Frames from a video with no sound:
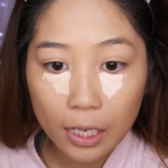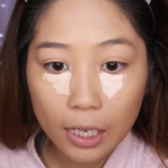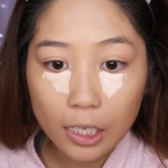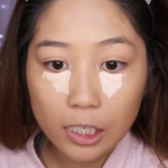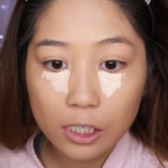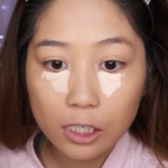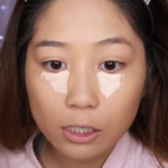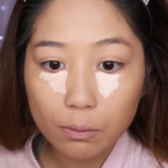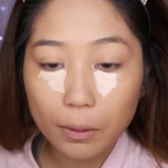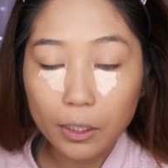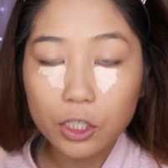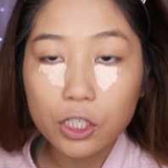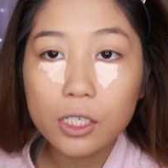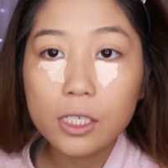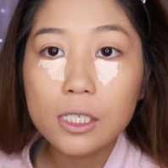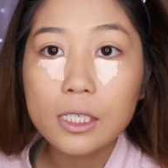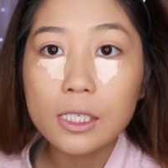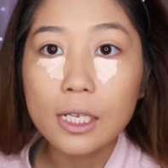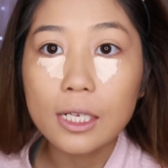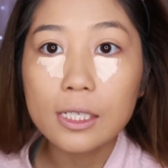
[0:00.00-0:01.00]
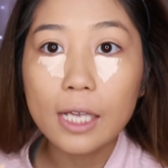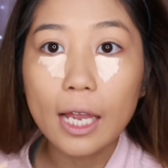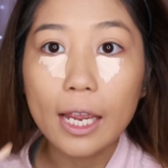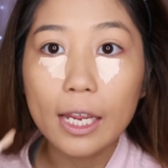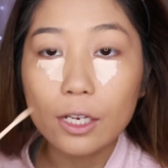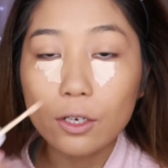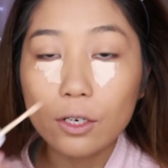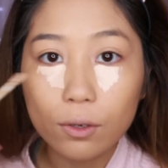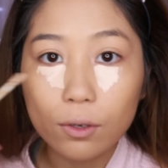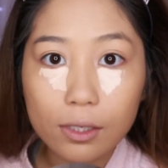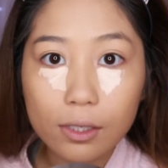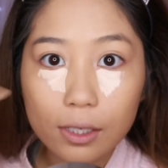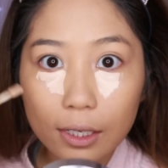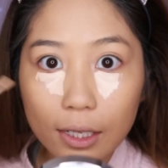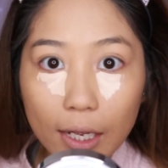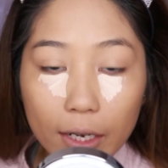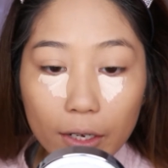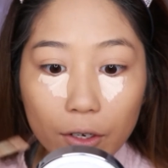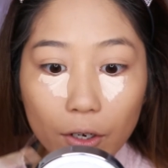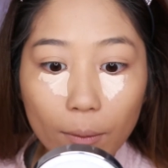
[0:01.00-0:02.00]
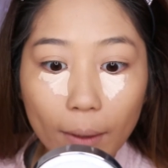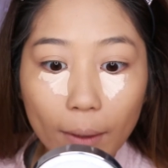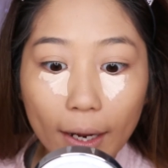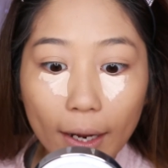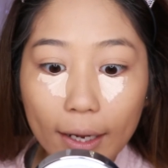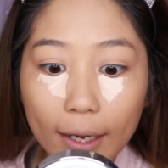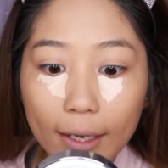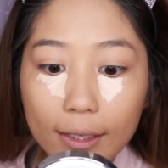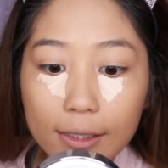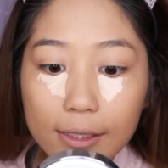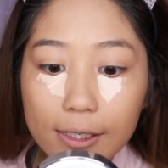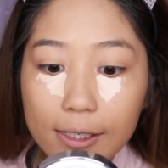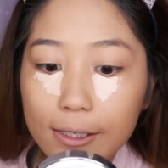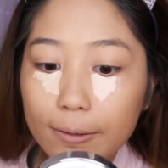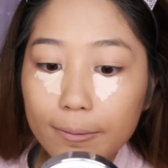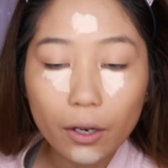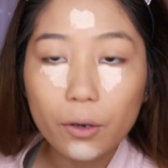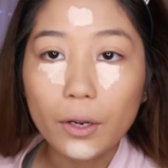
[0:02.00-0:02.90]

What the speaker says: especially since I crease a lot under my eyes.